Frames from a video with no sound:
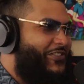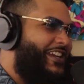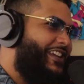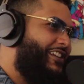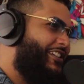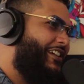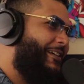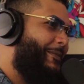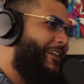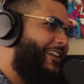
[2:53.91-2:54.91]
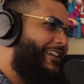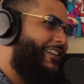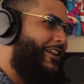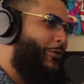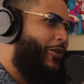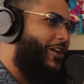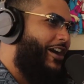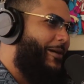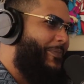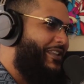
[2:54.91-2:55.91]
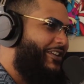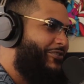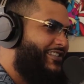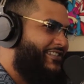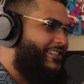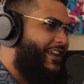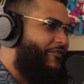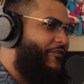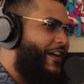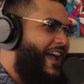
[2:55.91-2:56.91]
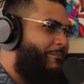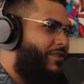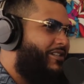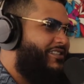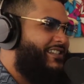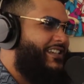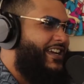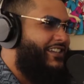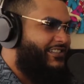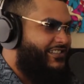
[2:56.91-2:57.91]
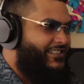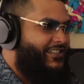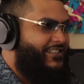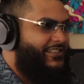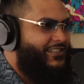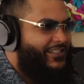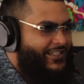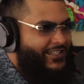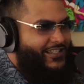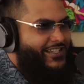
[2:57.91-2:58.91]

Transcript: tree, you know what I mean? And they woke up and there was like five birds in the house or something. Yeah.